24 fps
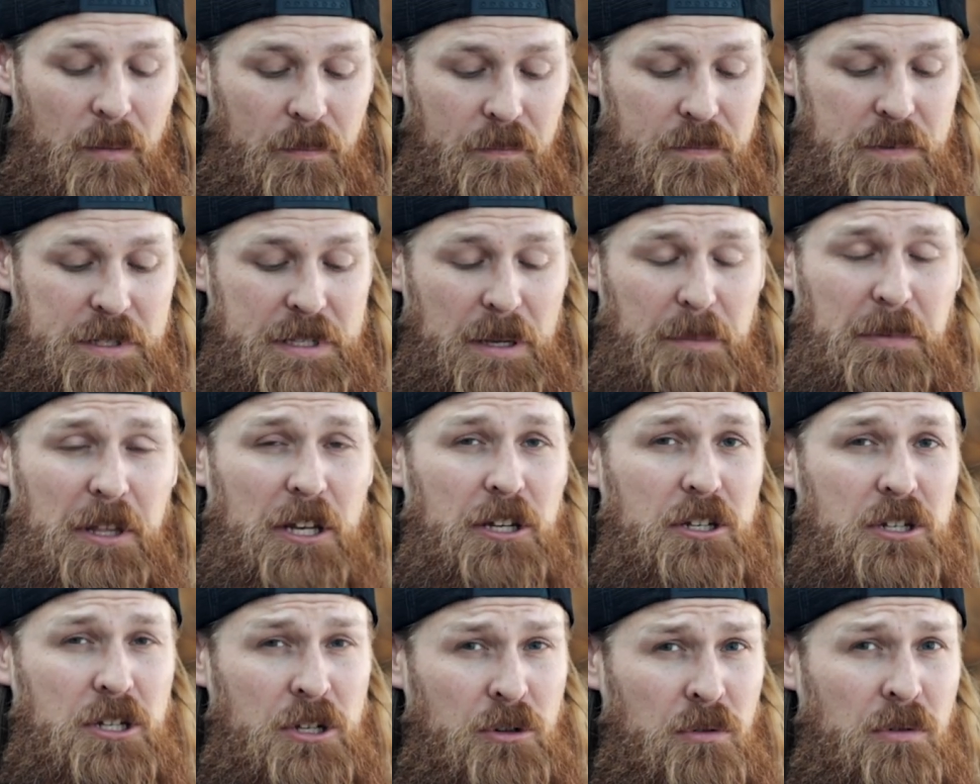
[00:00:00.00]

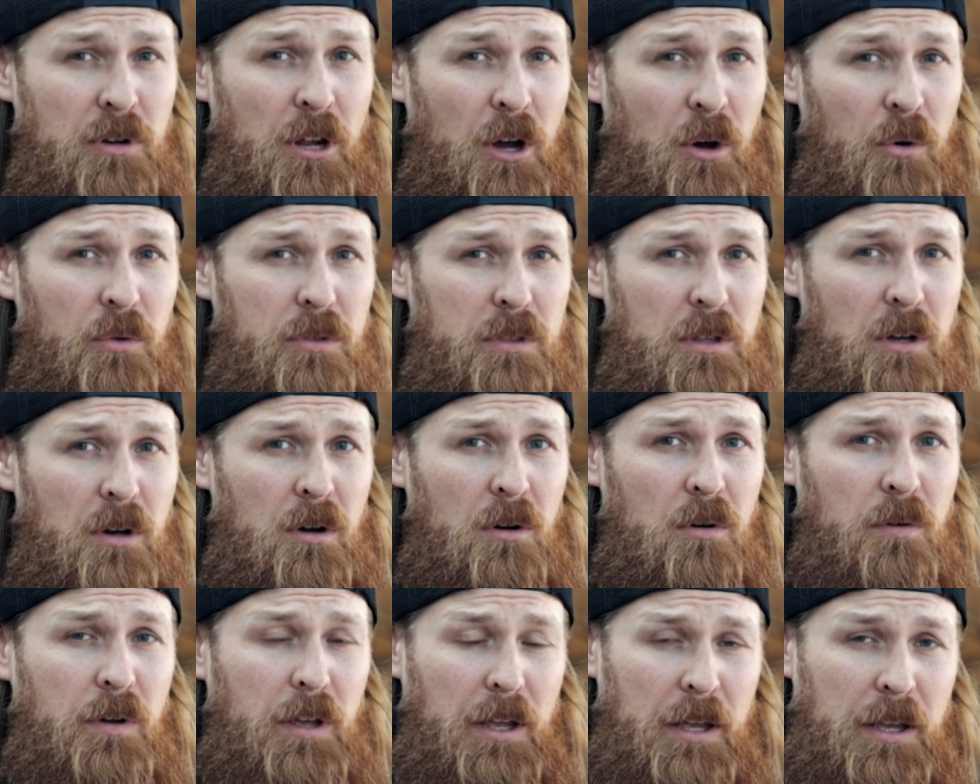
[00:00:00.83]
Something to note
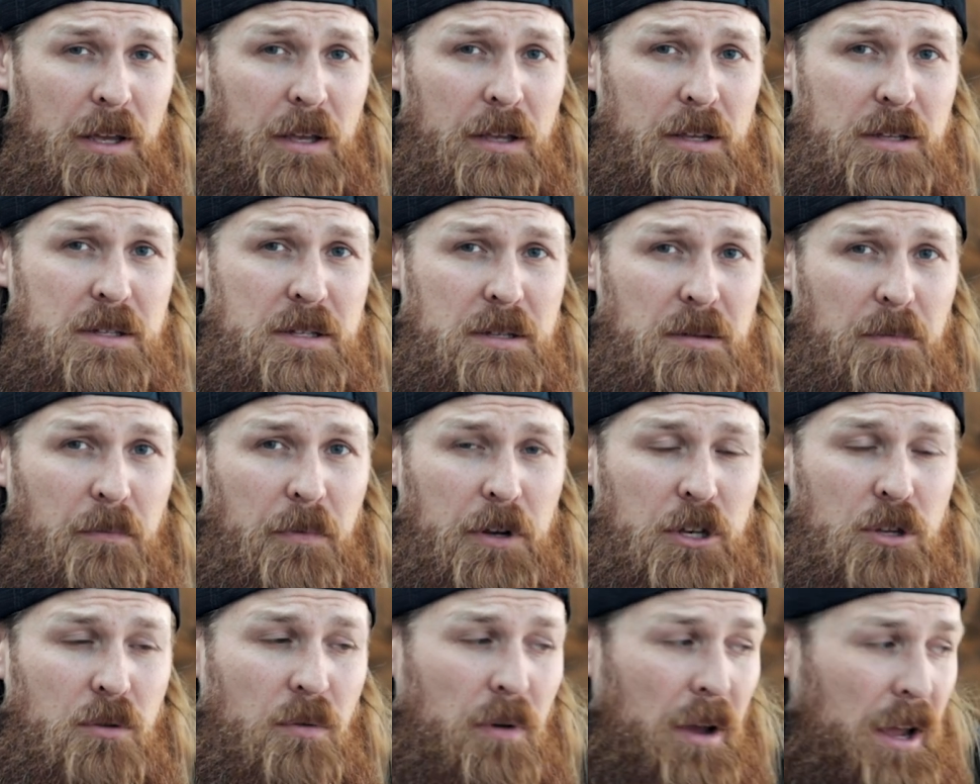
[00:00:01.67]
though is
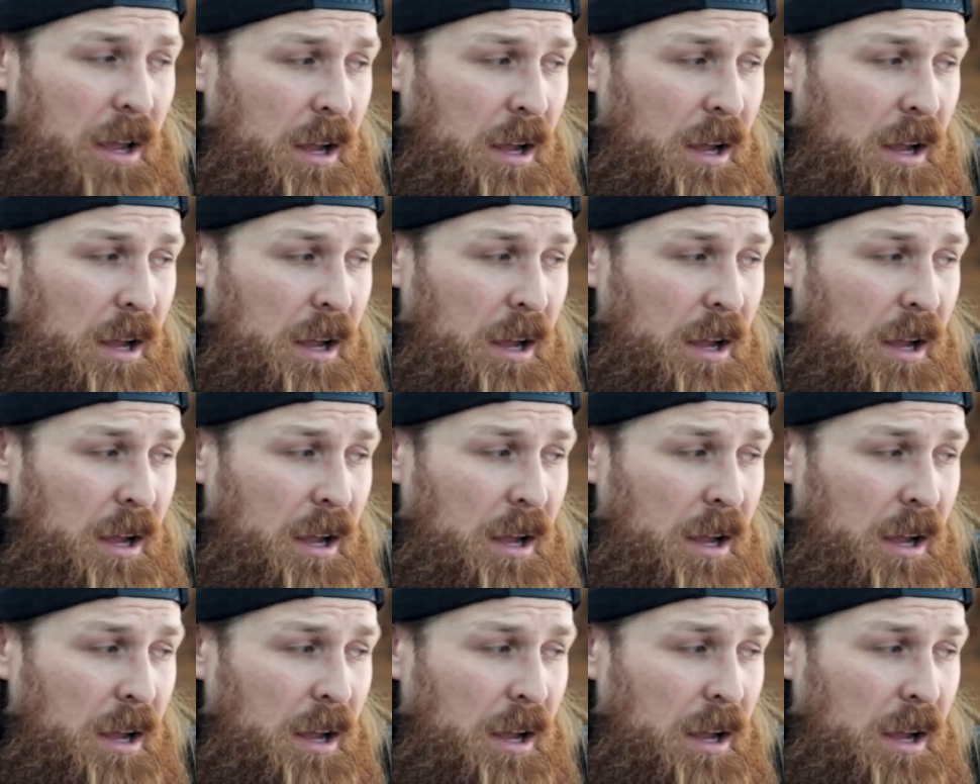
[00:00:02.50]
when you